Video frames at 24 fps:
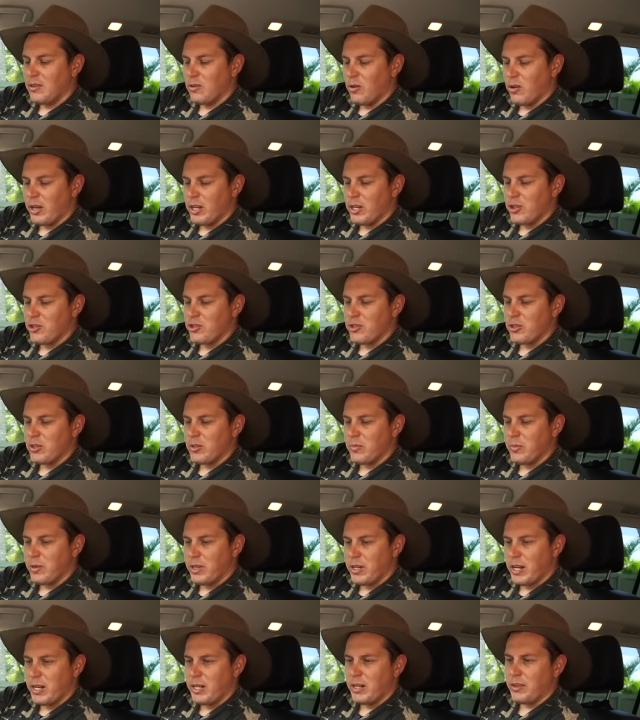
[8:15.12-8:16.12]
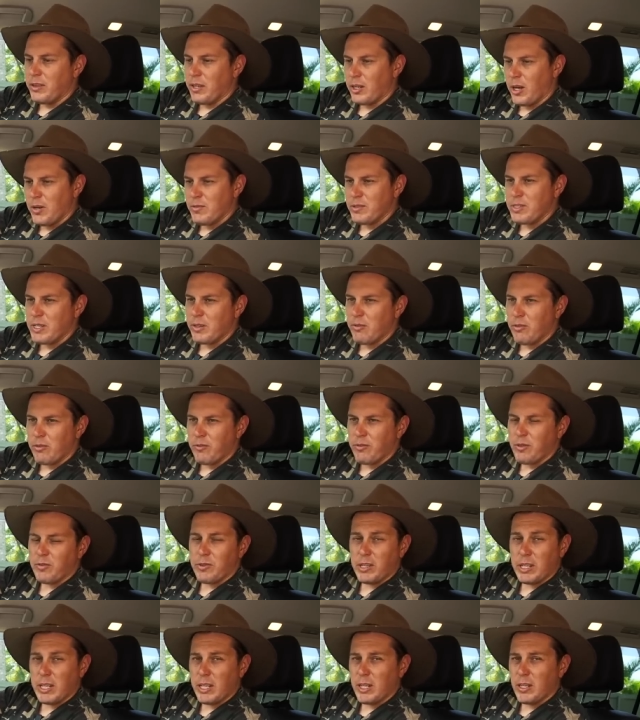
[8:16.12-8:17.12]
not an issue, but anything over
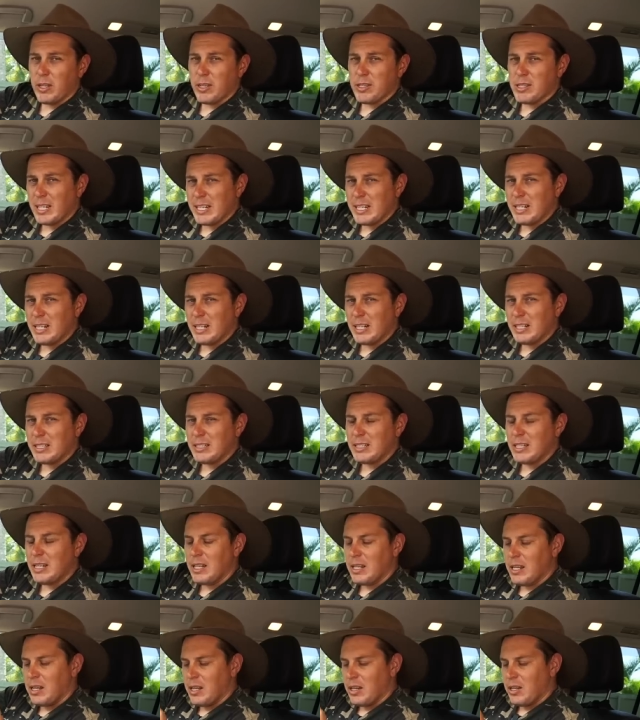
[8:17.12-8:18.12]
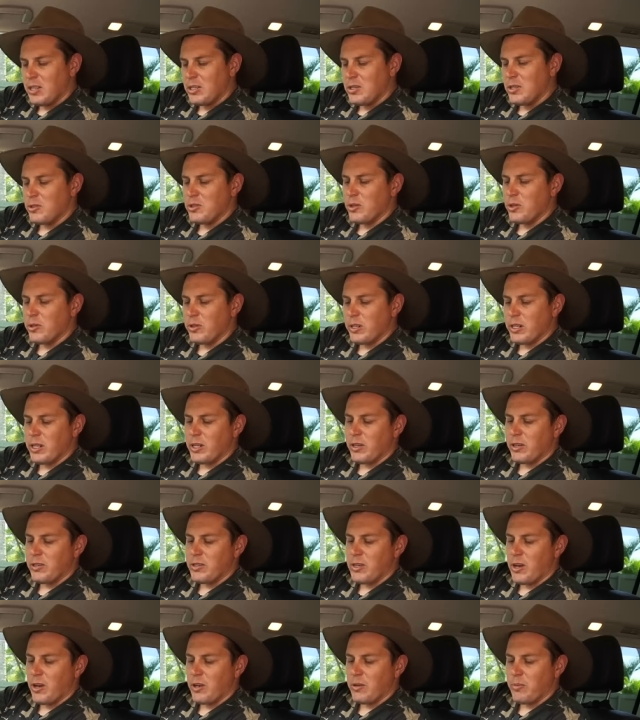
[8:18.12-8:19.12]
750 kilos legally, you do need
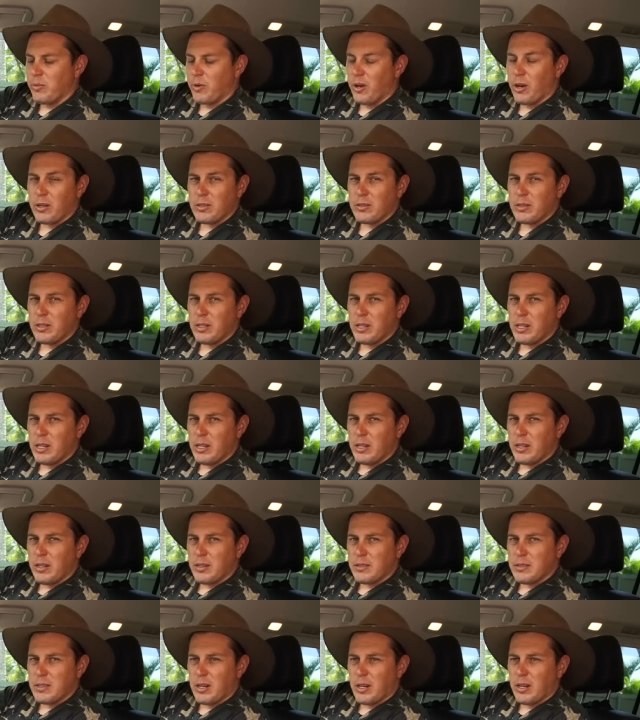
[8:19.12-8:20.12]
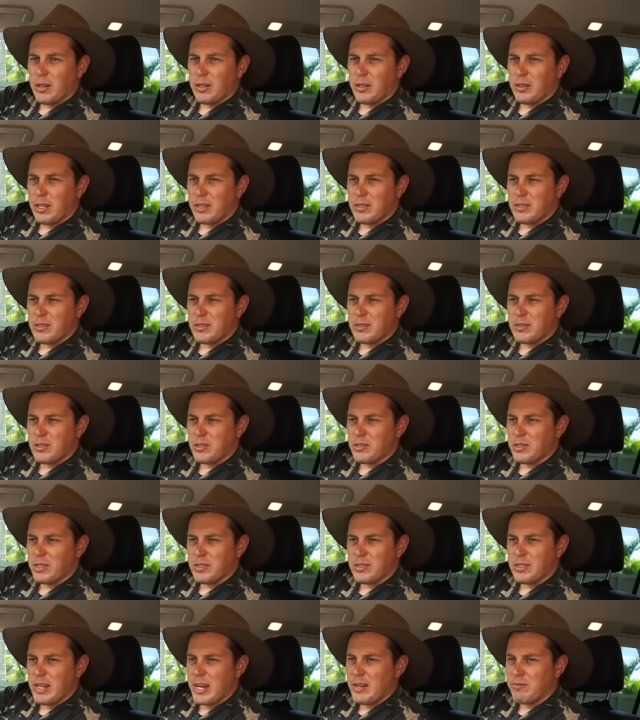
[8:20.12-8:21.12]
a tow pro. So it's just
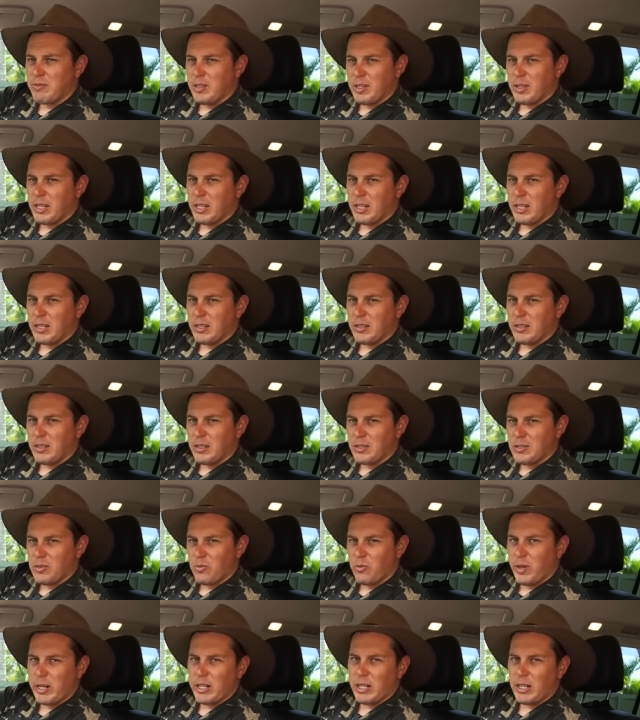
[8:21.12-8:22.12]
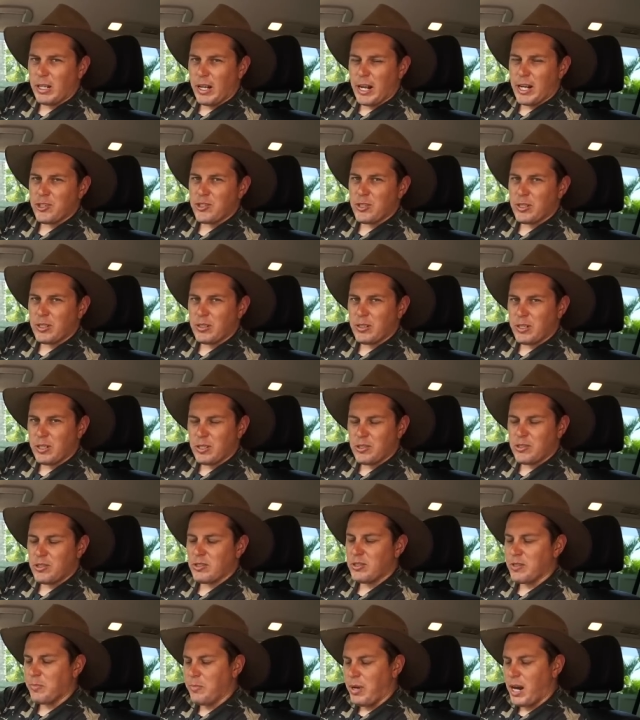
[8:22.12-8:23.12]
a safety thing, it's a regulation, and it's
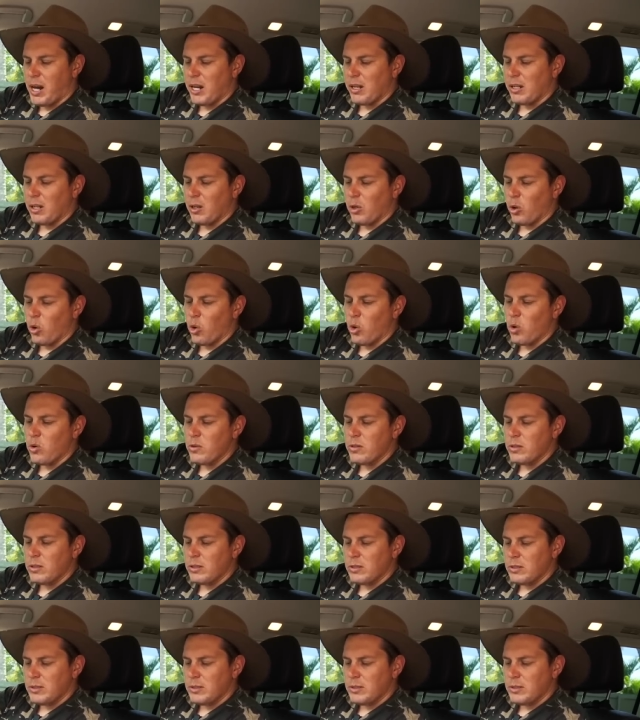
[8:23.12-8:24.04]
just a part of the law.